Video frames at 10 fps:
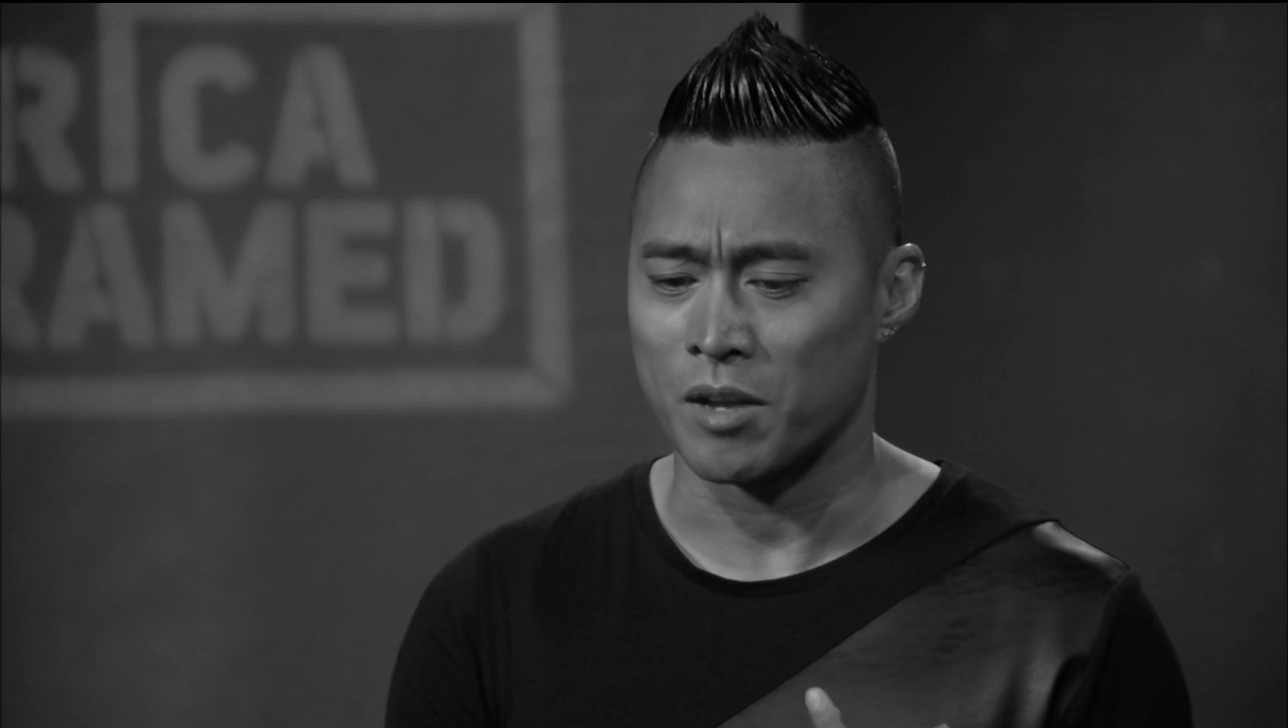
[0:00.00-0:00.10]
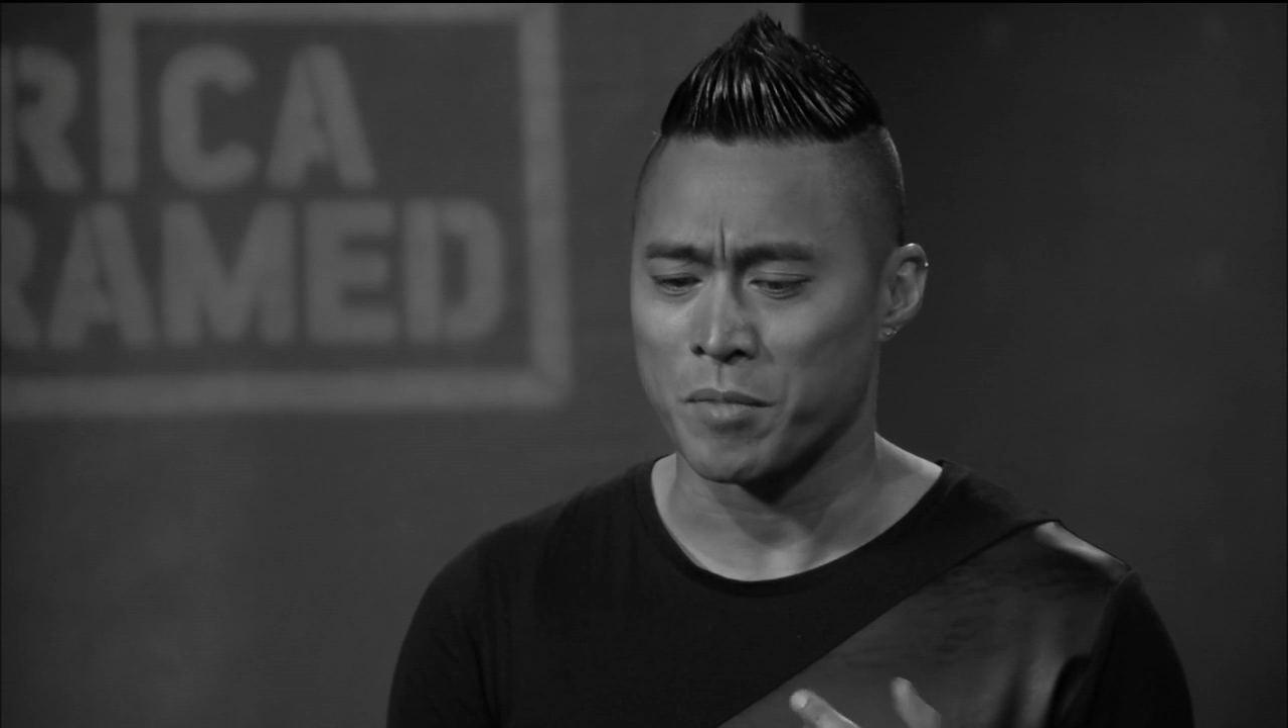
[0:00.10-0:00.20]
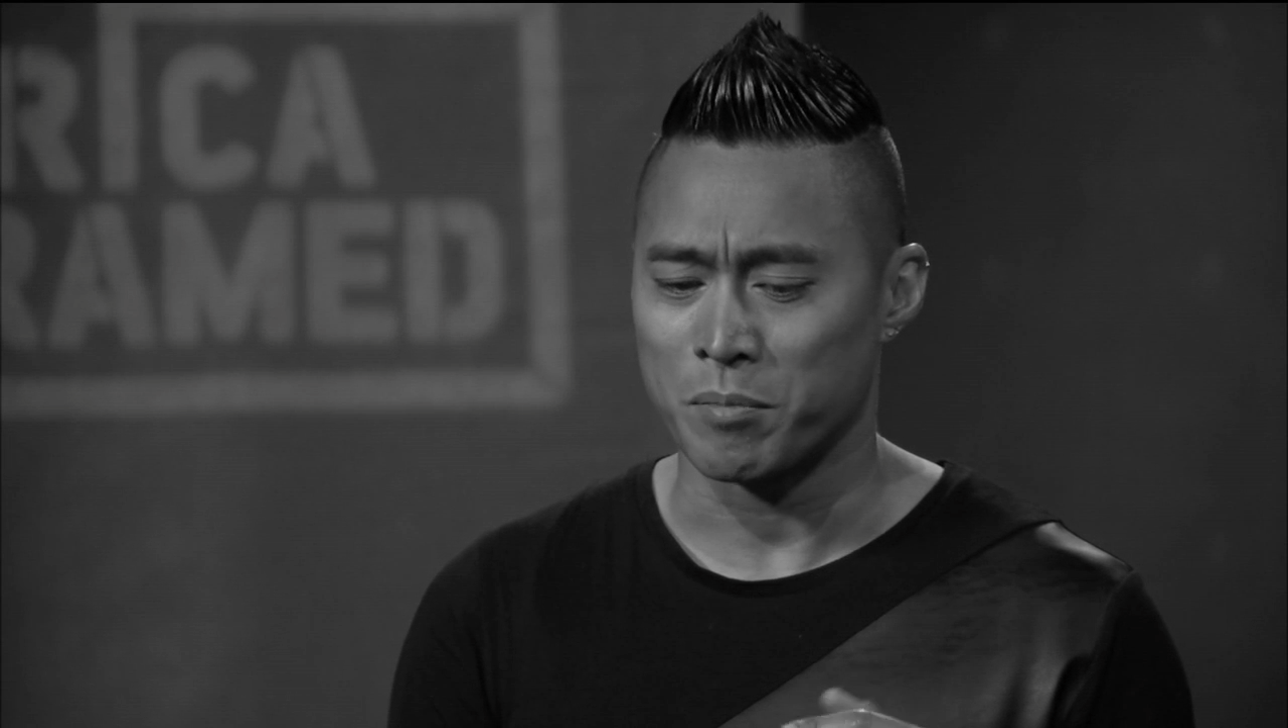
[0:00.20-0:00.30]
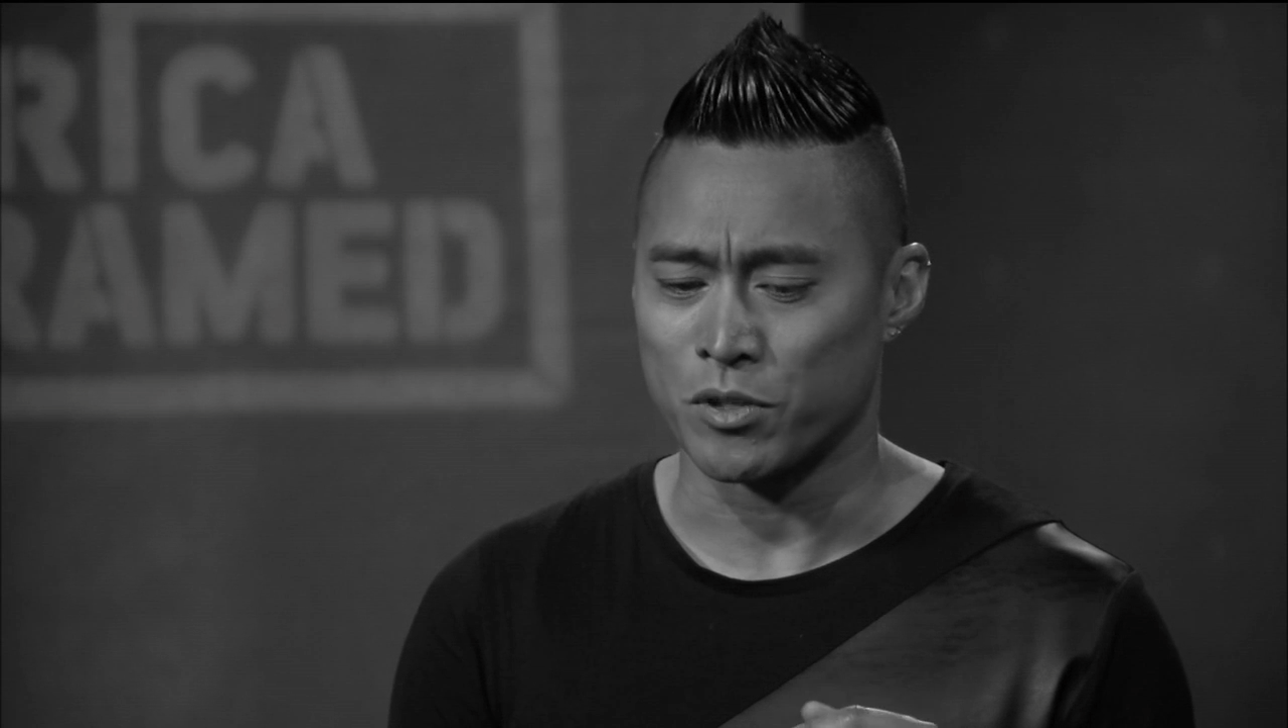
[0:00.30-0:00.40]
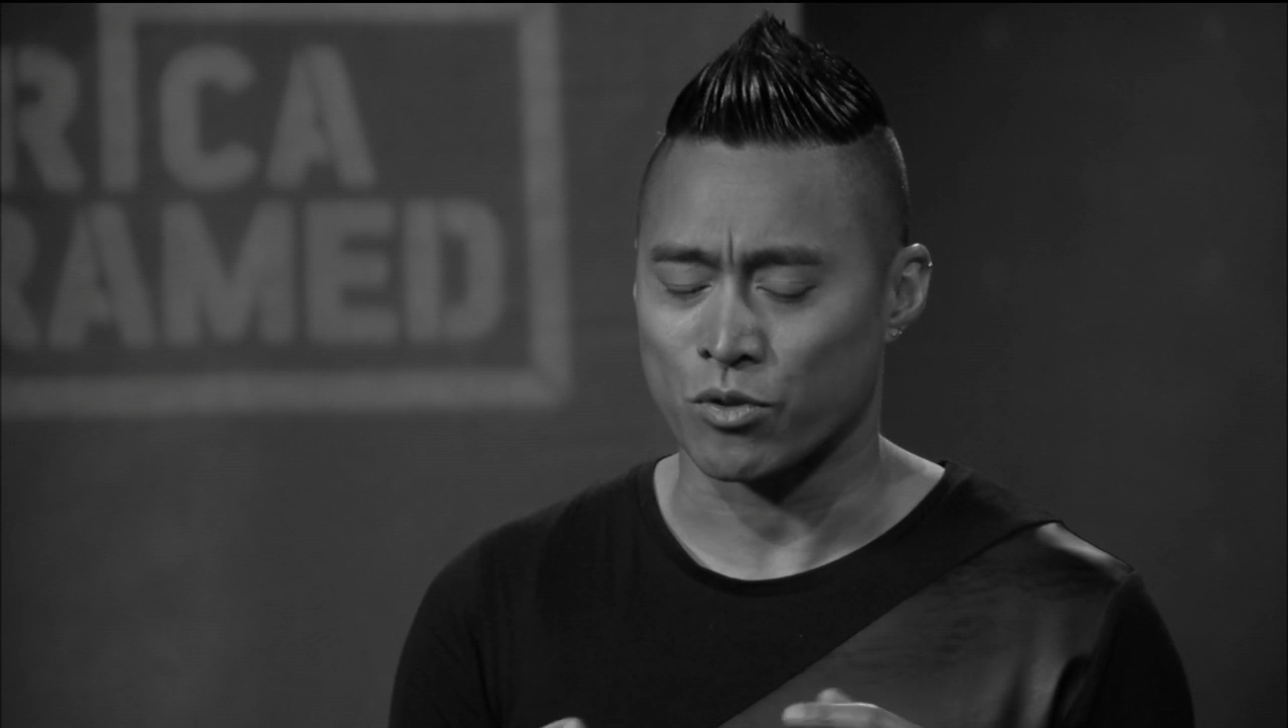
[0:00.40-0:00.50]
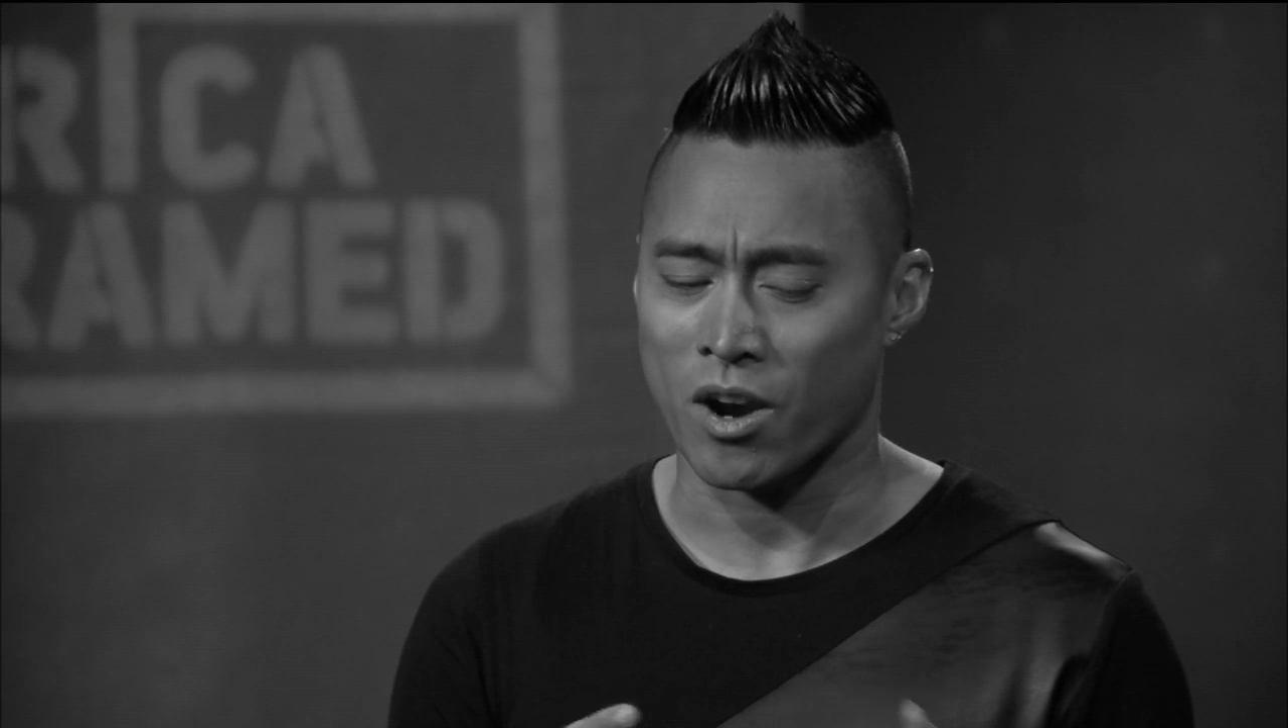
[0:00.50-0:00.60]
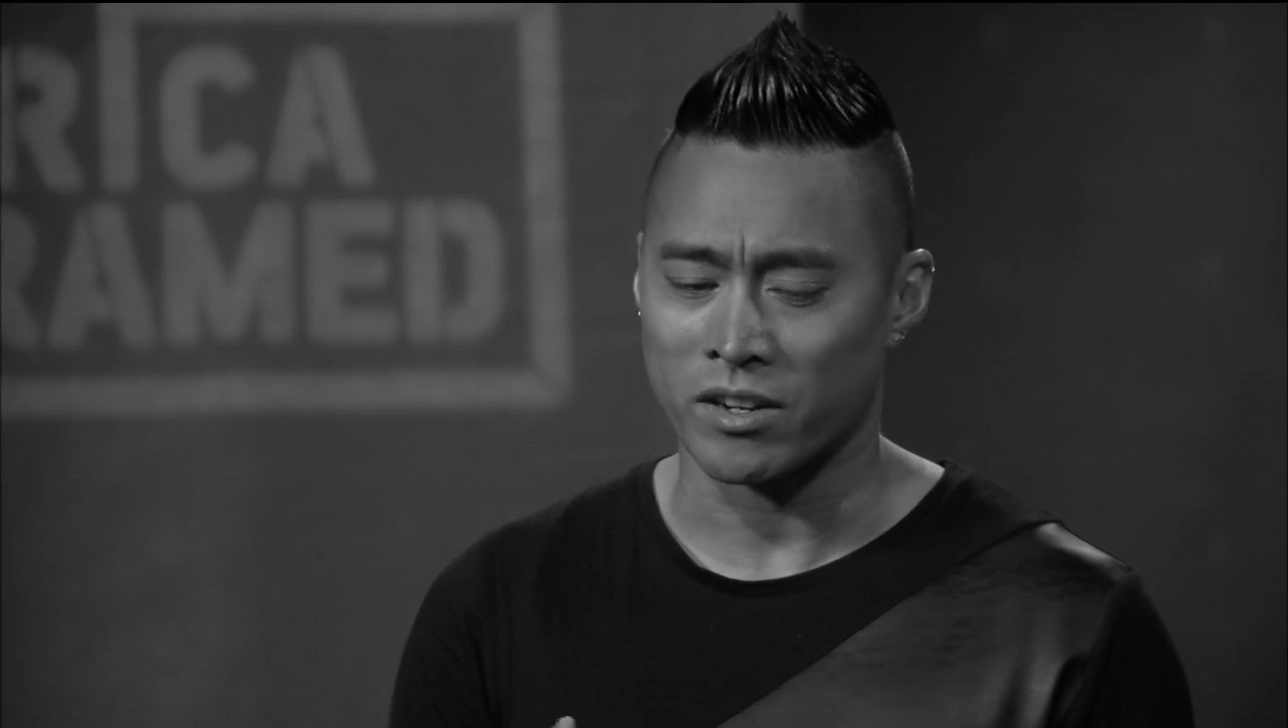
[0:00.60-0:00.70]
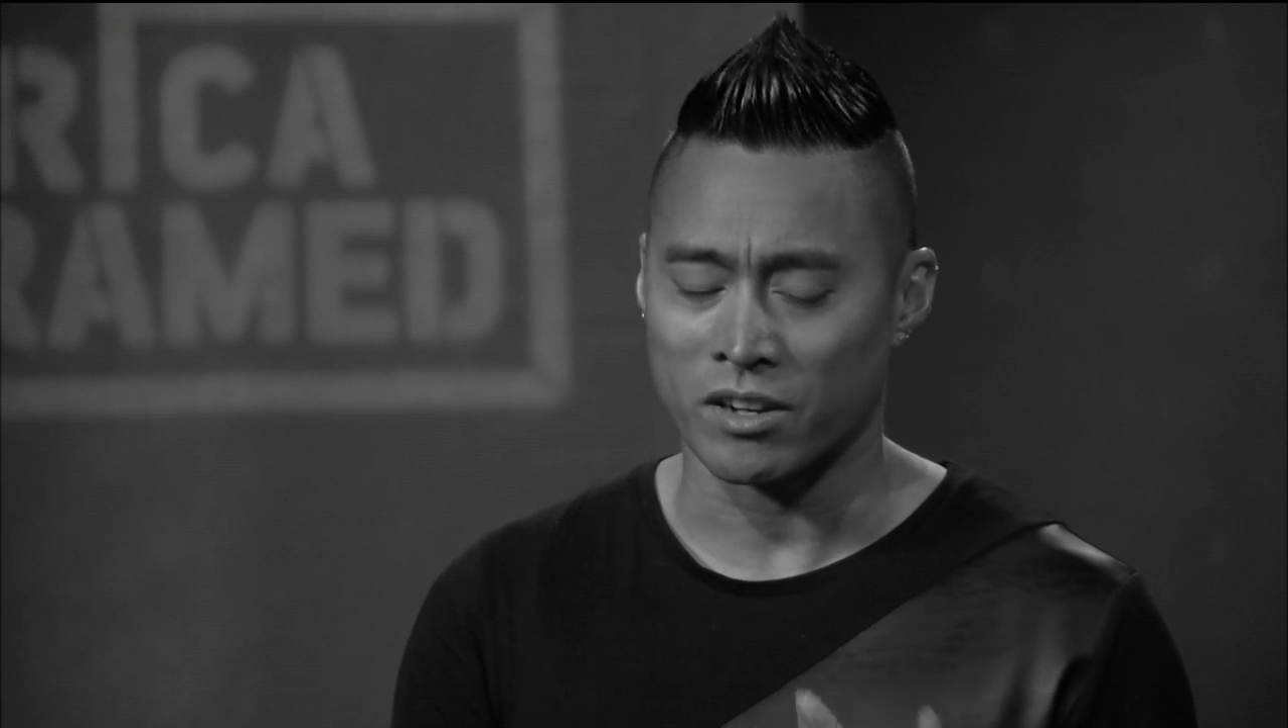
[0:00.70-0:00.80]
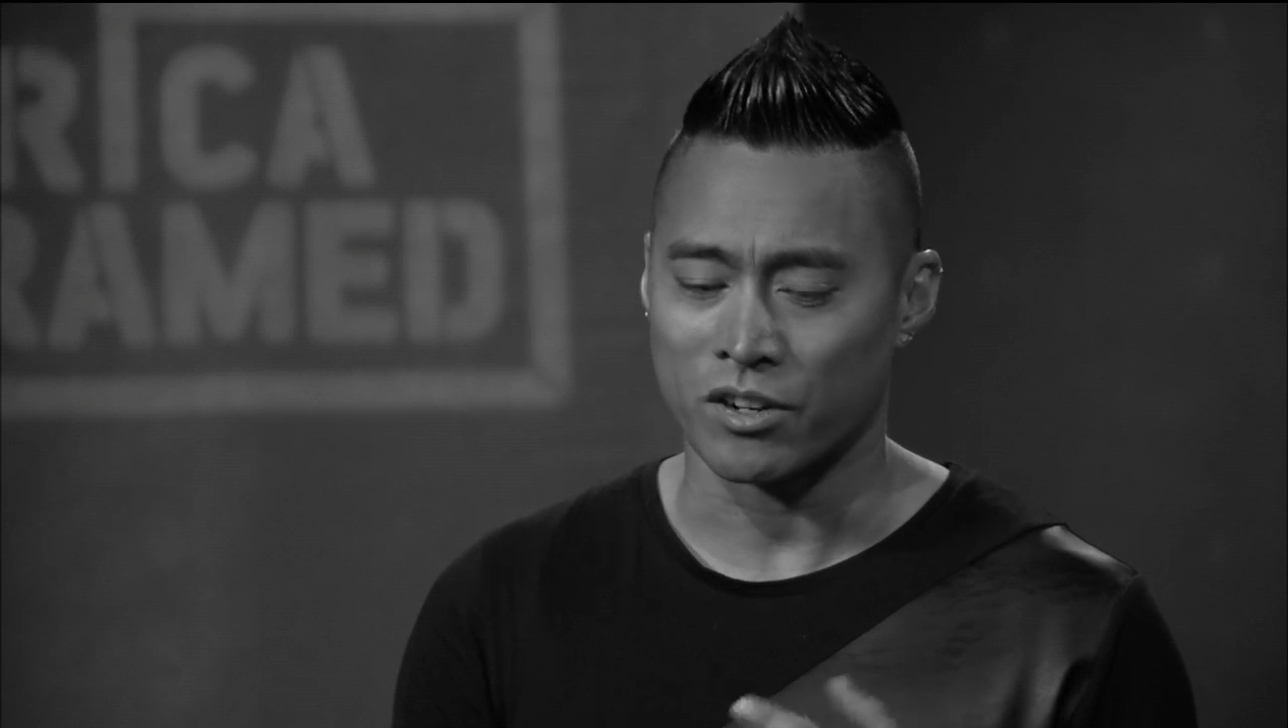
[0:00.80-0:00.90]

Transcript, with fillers: and maybe trying